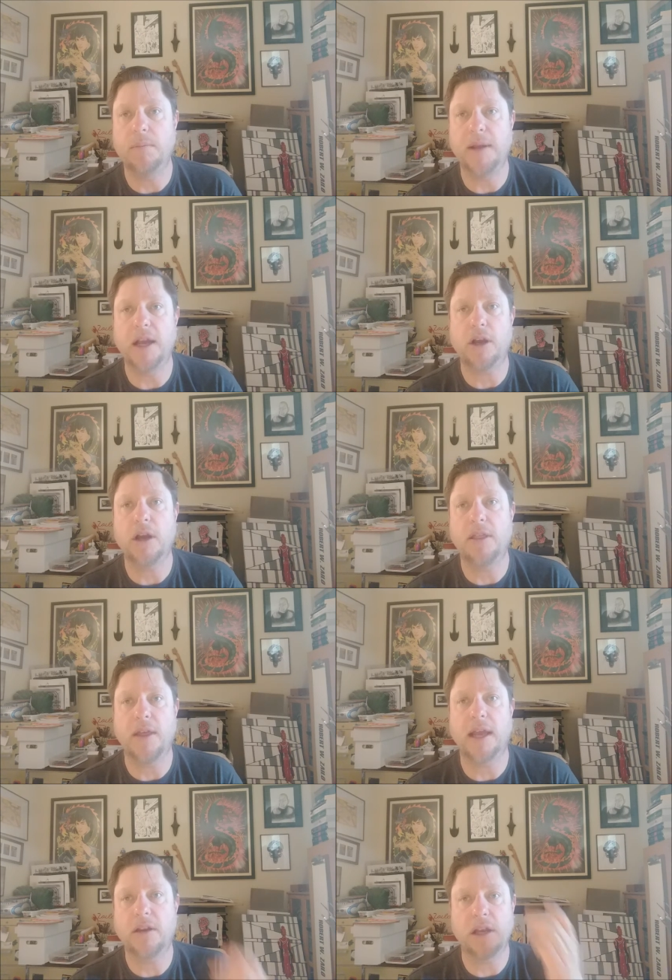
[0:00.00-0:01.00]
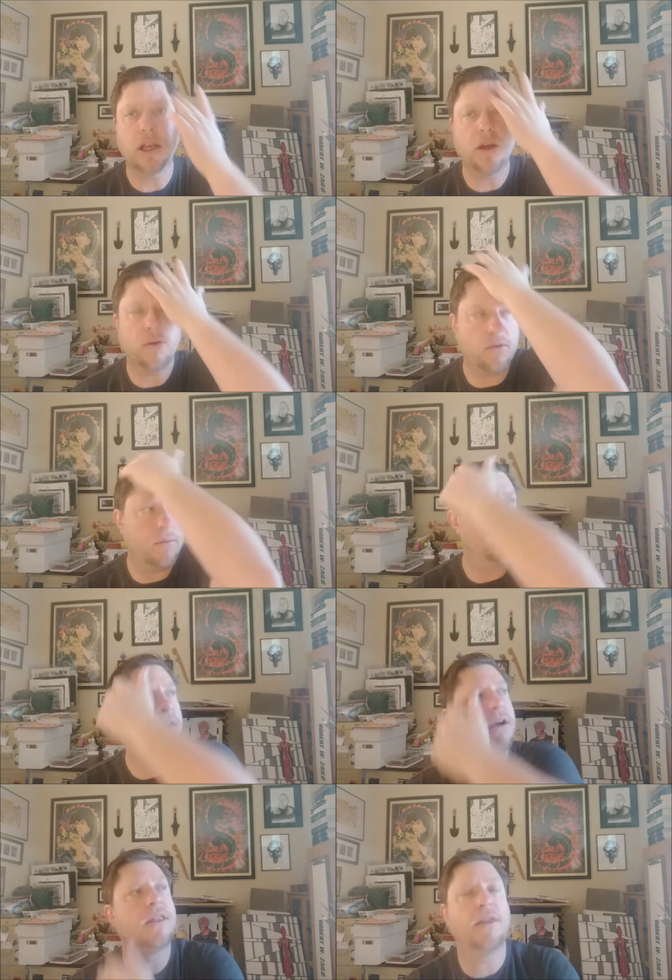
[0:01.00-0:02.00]
be a good thing to use, would be
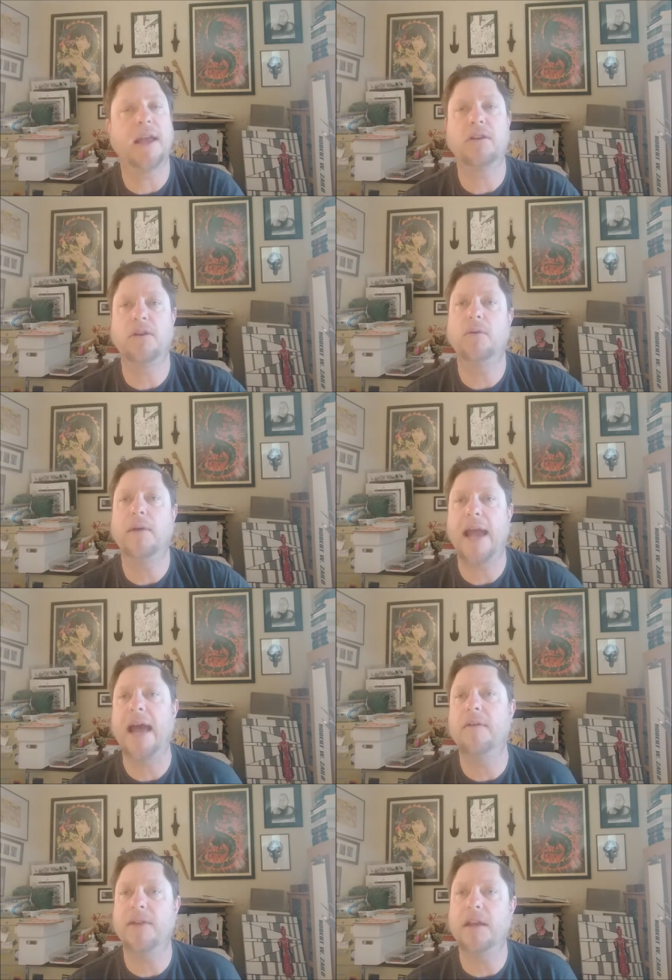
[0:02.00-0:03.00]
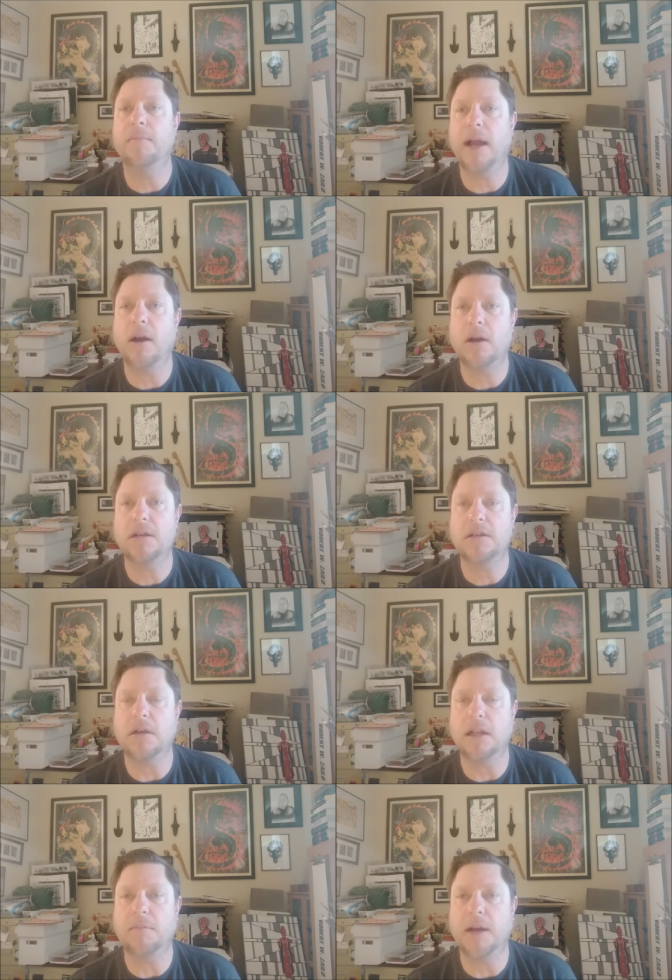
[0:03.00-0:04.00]
a good thing to have in my
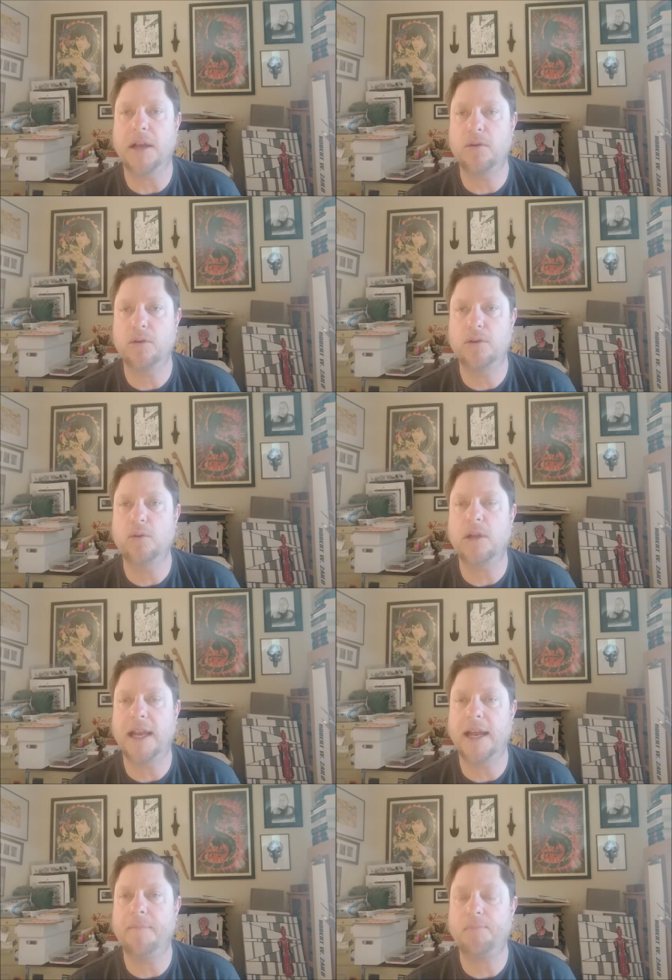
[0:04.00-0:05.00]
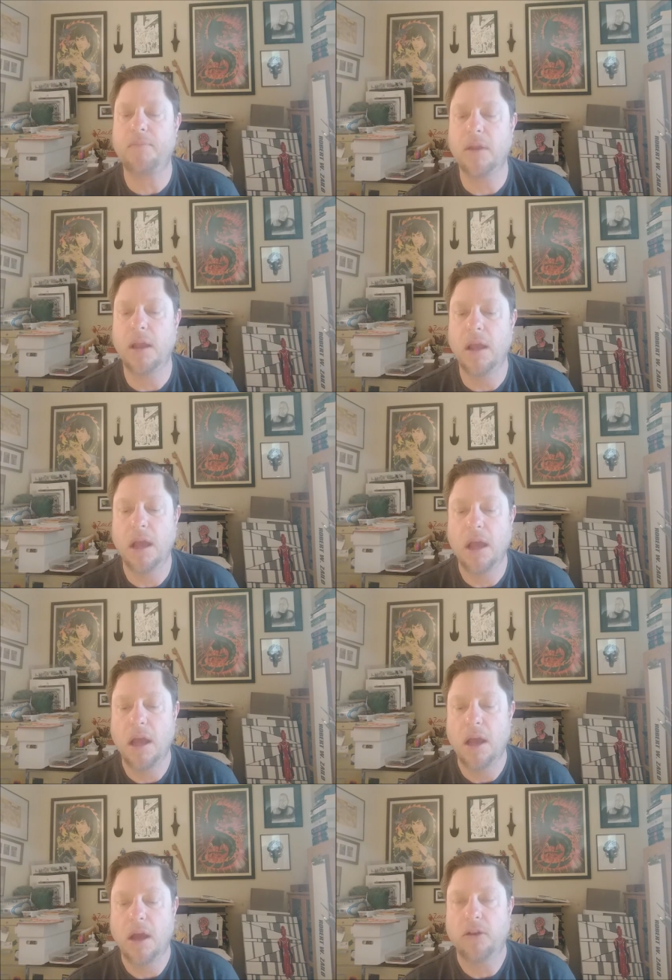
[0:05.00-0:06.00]
arsenal, in my toolkit.
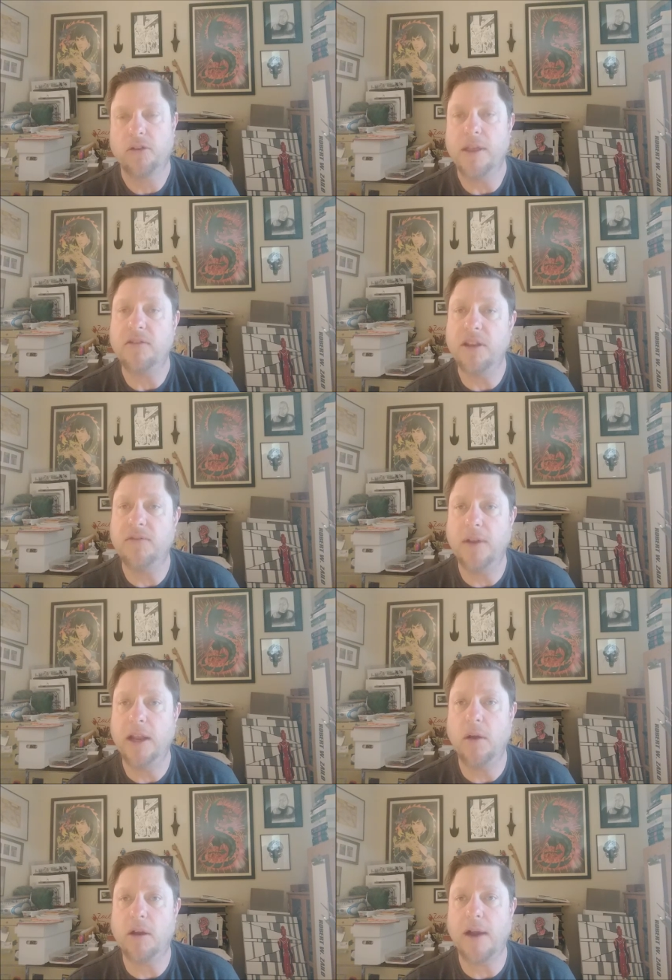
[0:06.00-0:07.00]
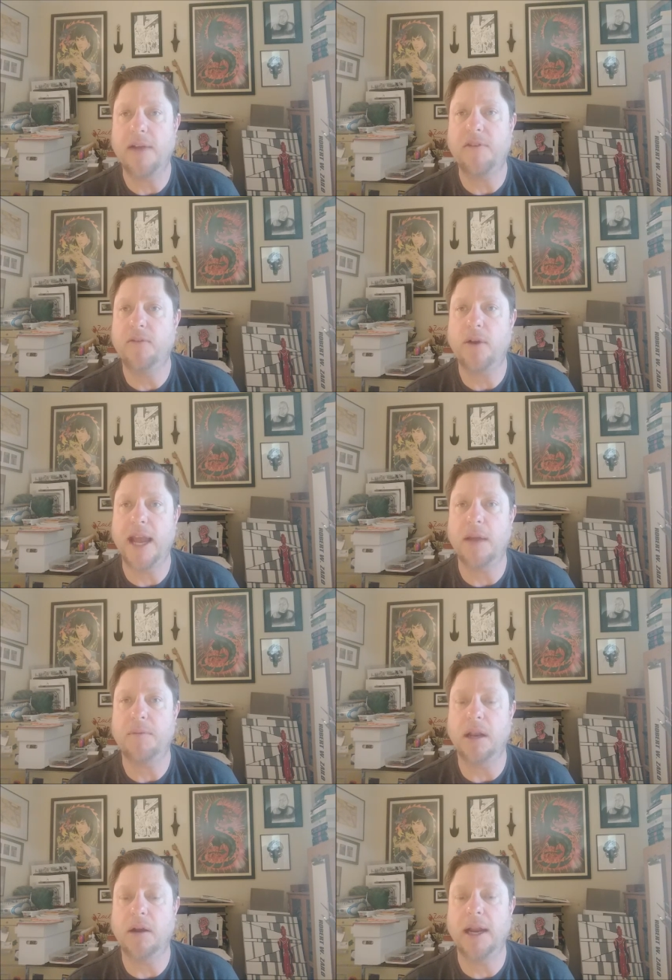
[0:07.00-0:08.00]
So that's this video on graphic
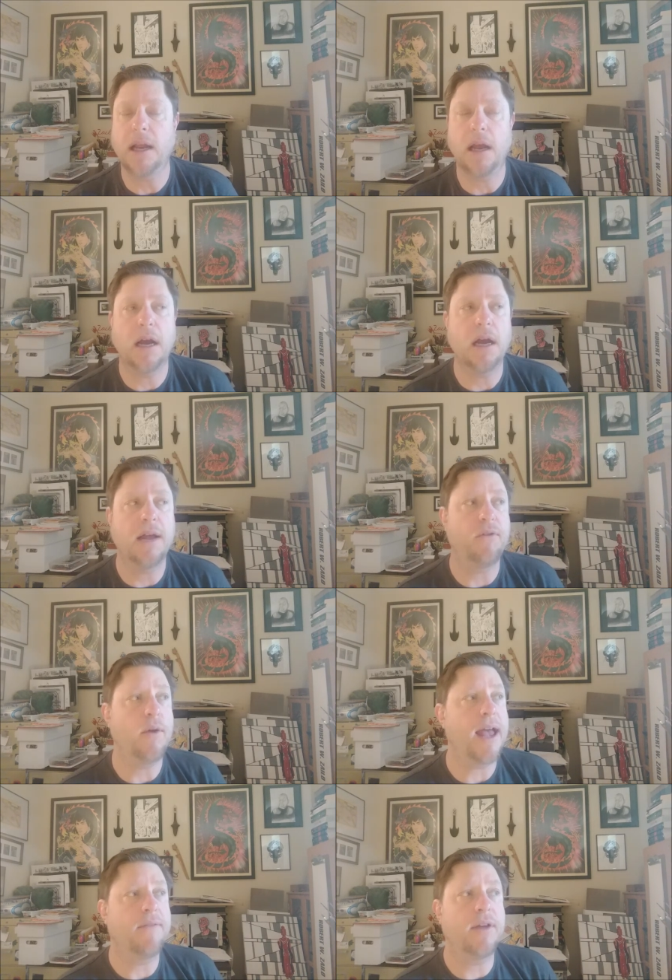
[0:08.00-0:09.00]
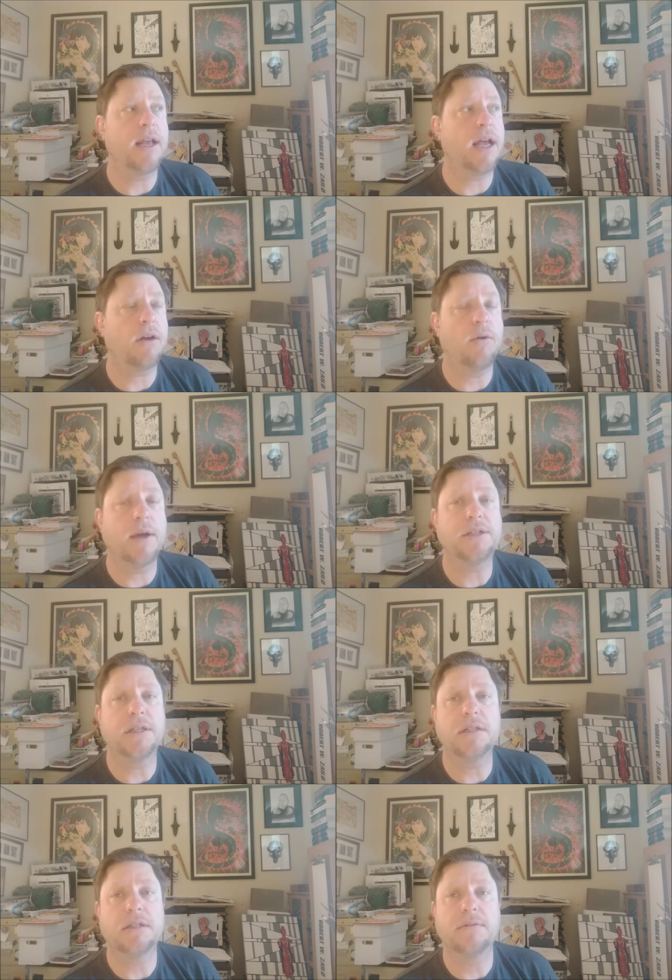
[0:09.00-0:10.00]
vocabulary. If you have any kind of
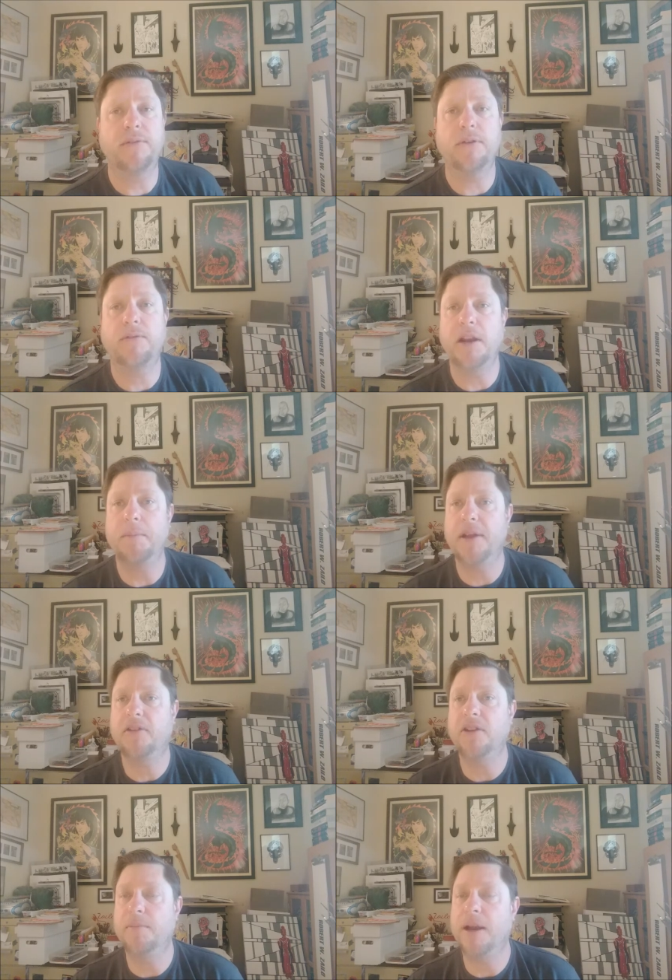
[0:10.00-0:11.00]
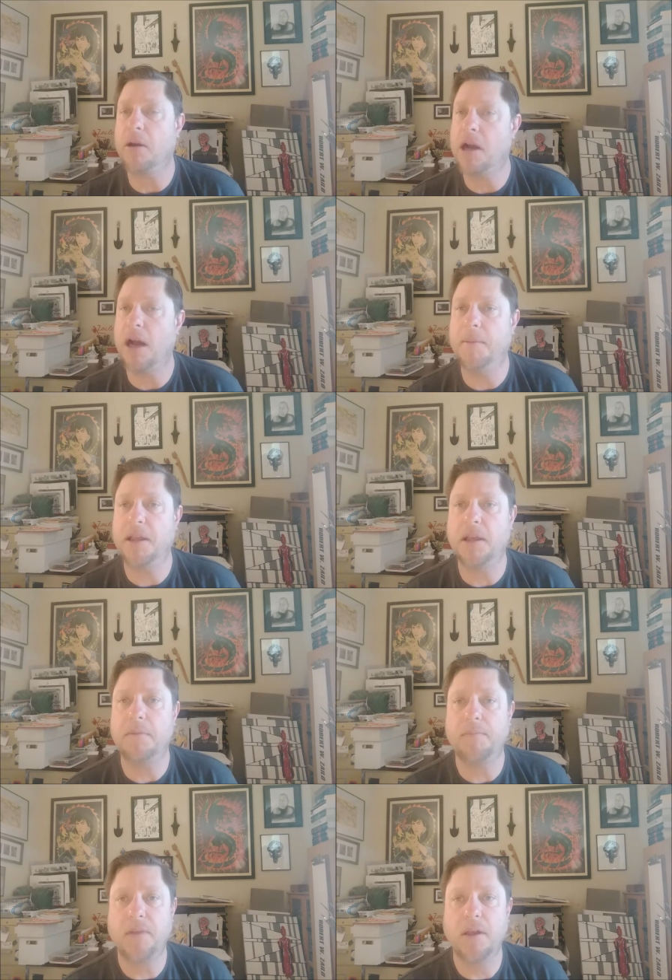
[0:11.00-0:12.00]
questions, feel free to message me or comment them